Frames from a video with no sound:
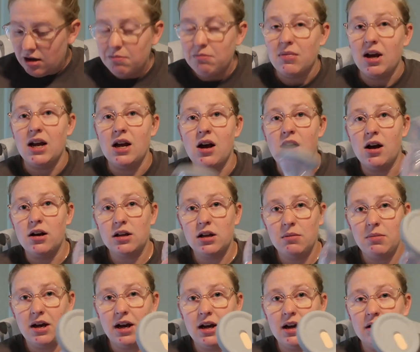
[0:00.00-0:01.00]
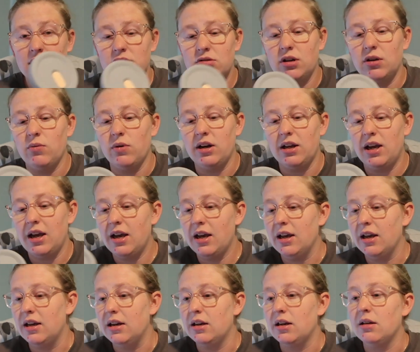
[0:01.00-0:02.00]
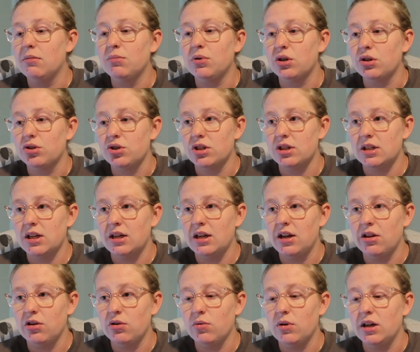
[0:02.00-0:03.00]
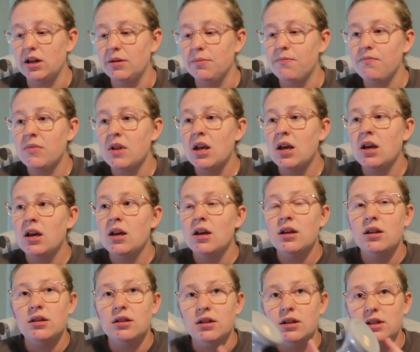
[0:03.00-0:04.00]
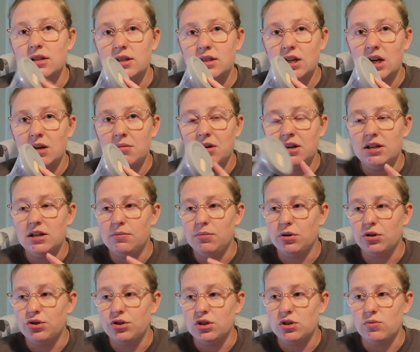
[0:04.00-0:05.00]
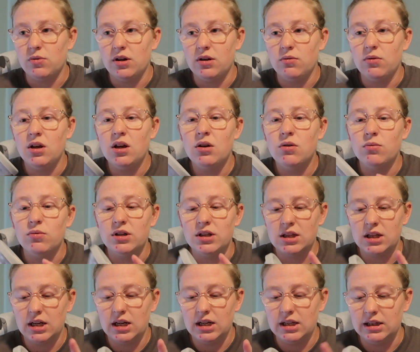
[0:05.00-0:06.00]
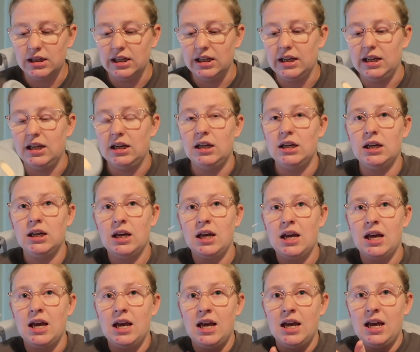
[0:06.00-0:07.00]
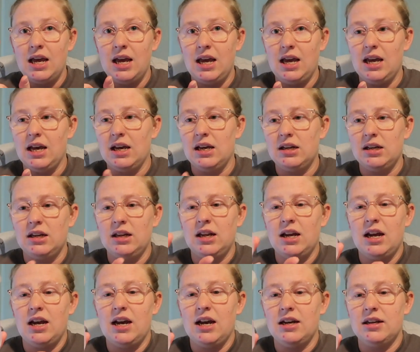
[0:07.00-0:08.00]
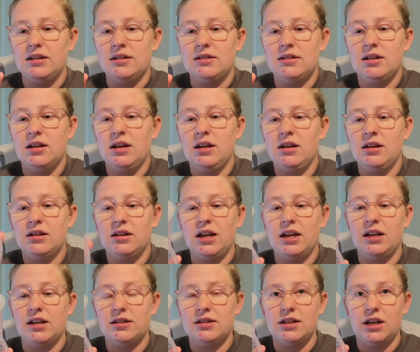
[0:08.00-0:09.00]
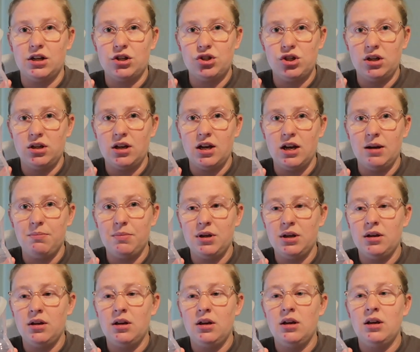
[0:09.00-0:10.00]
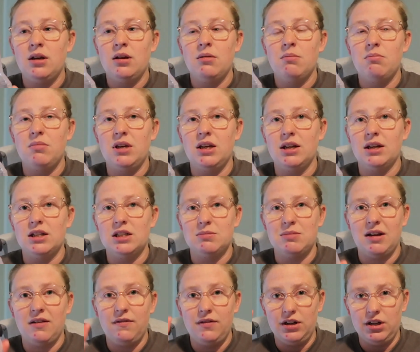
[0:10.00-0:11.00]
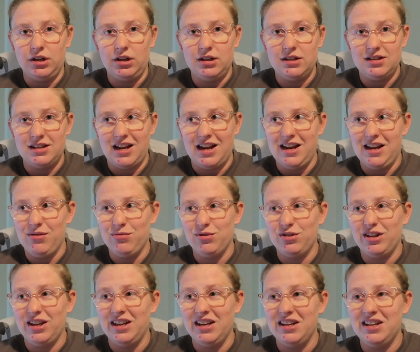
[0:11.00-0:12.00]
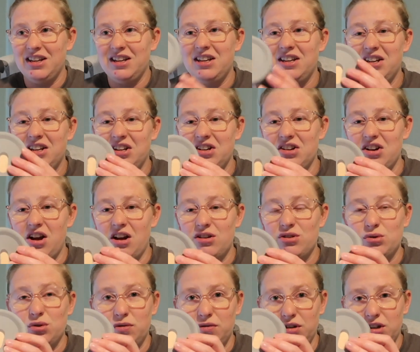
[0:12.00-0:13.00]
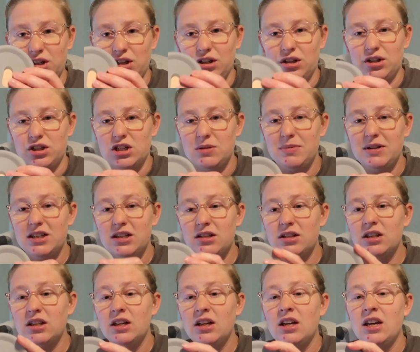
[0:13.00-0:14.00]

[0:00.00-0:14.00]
my Haka back, so I went ahead and purchased another one. This time I did purchase one with a lid, and it has like a suction cup because my fear is that it will get knocked over or spilled.